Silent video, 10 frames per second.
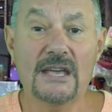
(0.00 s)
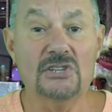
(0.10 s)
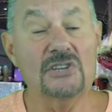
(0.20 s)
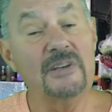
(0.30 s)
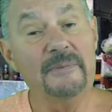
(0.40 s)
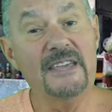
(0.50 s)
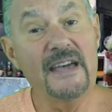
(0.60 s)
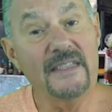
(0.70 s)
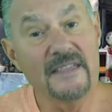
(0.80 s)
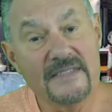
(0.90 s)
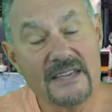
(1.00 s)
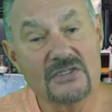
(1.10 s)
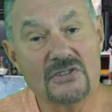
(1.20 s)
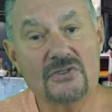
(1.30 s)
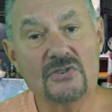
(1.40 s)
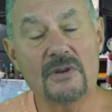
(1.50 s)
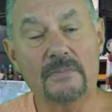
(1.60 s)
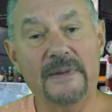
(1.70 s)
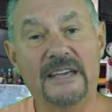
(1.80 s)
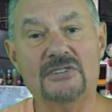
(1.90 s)
So some of the other things to do
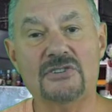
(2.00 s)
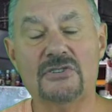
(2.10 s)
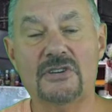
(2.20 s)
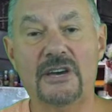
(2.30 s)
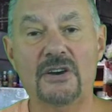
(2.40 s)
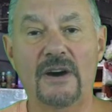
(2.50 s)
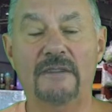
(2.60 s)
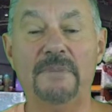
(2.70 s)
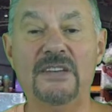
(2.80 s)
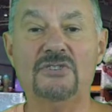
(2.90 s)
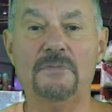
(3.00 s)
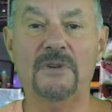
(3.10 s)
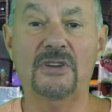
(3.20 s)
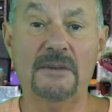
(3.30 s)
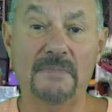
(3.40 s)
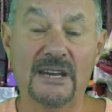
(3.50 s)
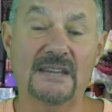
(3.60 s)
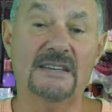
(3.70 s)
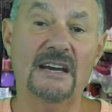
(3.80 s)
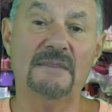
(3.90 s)
and places to go, I've been to Phuket
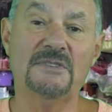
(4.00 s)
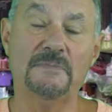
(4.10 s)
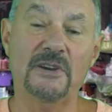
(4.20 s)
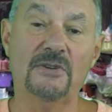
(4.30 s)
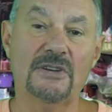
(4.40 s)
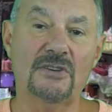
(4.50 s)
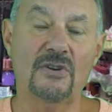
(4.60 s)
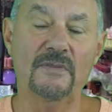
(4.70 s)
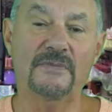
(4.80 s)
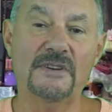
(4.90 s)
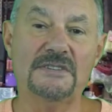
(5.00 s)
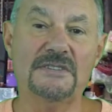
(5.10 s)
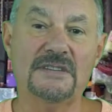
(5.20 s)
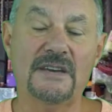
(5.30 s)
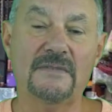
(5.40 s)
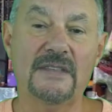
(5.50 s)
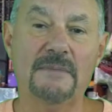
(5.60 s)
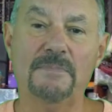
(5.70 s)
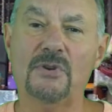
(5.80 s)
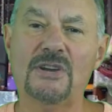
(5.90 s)
many times, spoken at conferences over
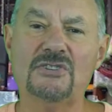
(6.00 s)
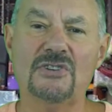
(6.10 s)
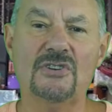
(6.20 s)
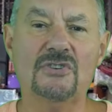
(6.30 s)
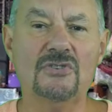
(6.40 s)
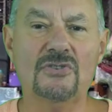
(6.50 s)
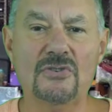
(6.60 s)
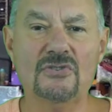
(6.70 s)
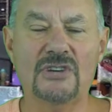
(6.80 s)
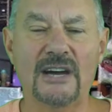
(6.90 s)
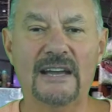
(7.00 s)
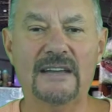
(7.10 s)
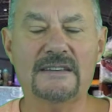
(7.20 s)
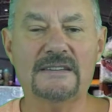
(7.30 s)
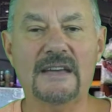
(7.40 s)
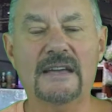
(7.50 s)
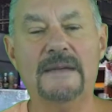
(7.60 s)
there. Phuket's a huge island,